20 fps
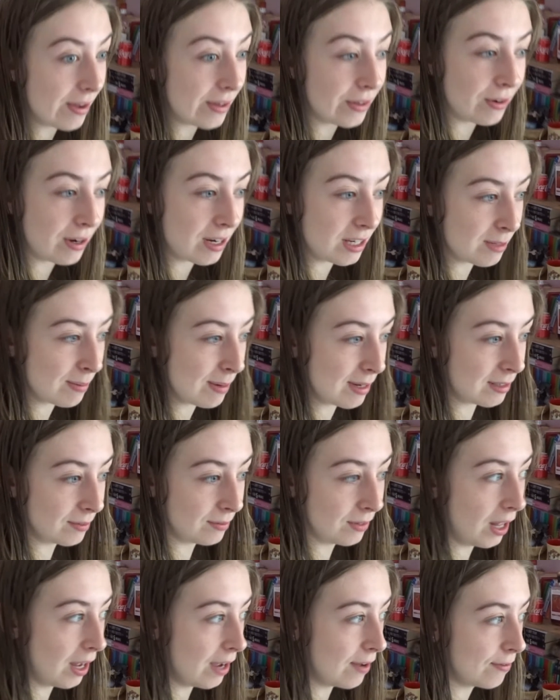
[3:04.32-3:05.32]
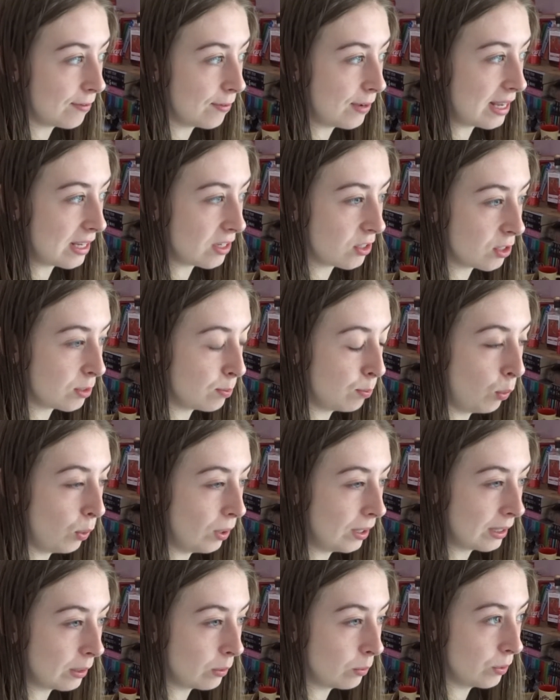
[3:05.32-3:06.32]
other aspect of life, it's just
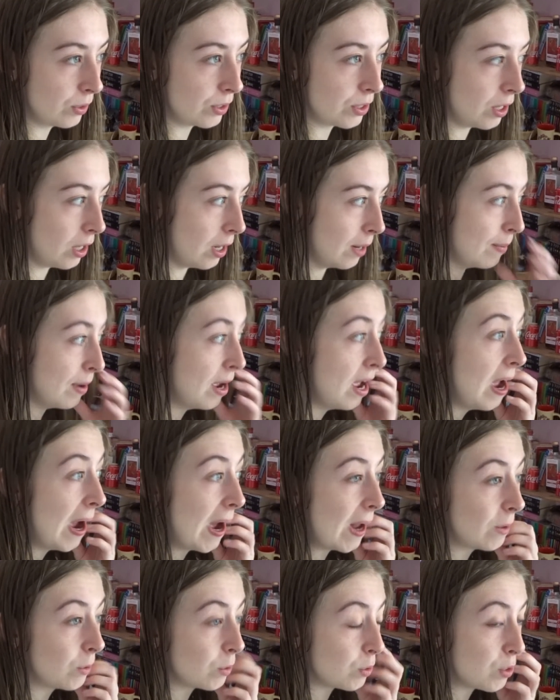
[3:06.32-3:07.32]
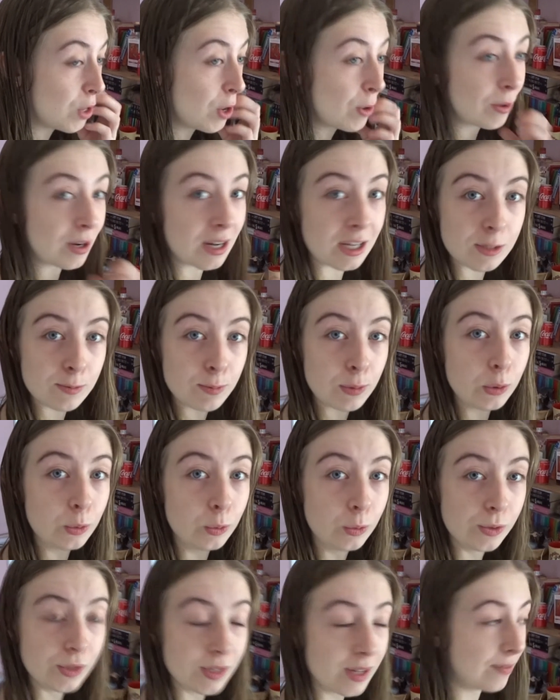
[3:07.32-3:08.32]
boiling all the time. And also no one has
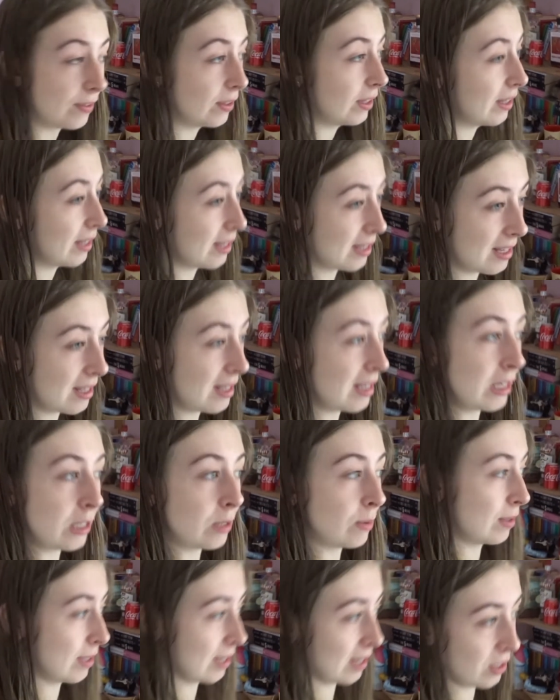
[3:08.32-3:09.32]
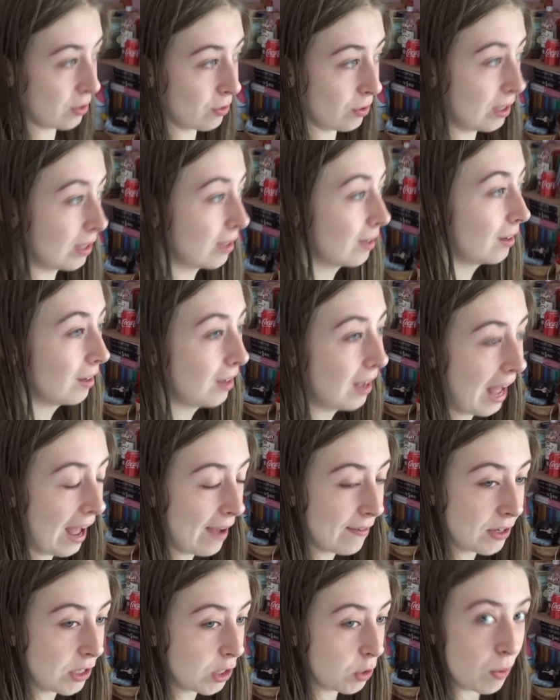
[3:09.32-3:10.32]
pools. I feel like that's the thing to exaggerate.
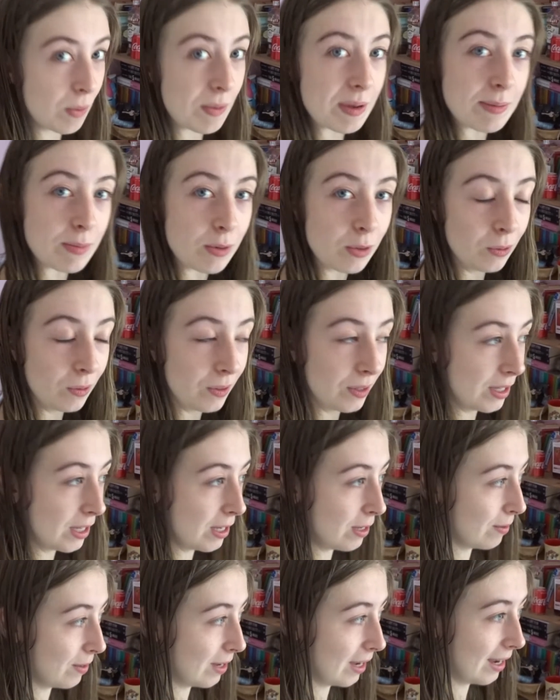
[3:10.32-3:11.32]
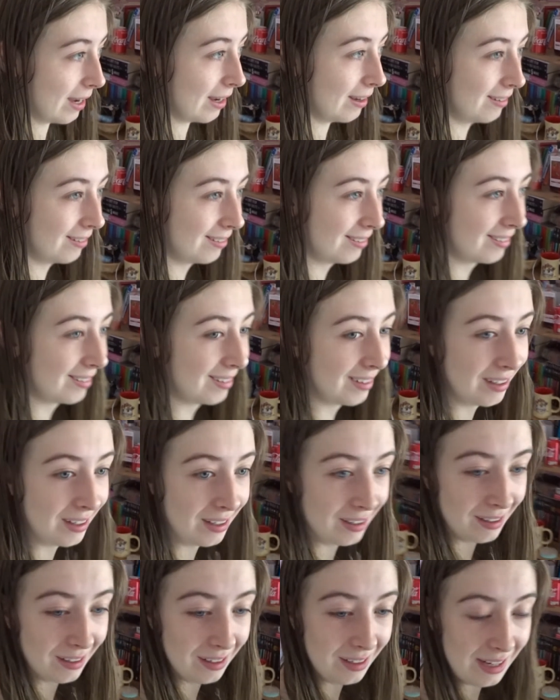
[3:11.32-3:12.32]
Having a swimming pool in the UK
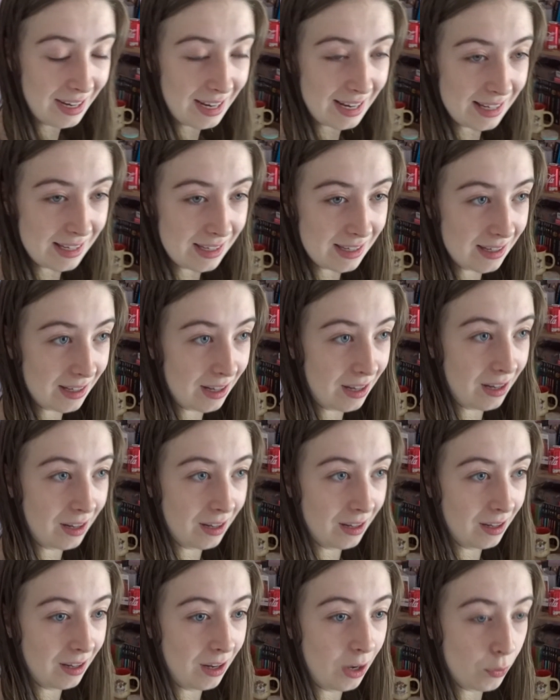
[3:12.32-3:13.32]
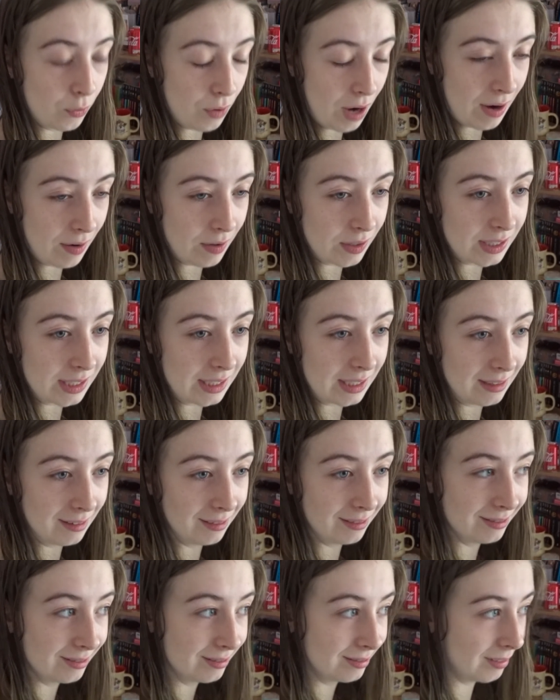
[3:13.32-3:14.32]
is a rarity.
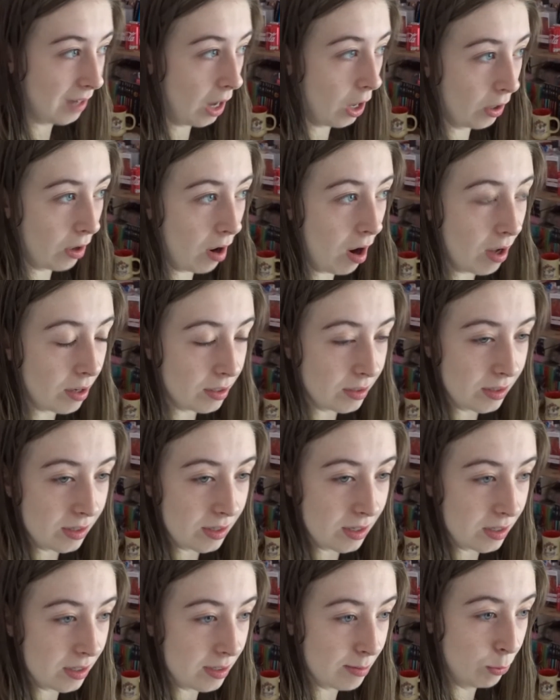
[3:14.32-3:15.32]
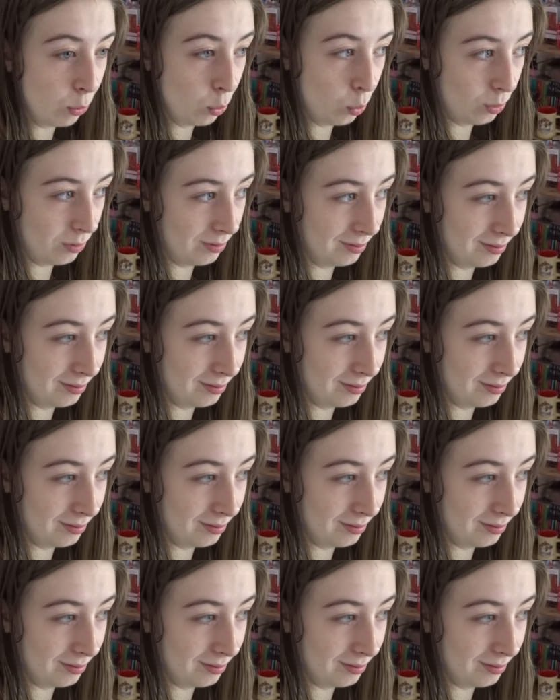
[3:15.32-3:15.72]
Our gardens are small.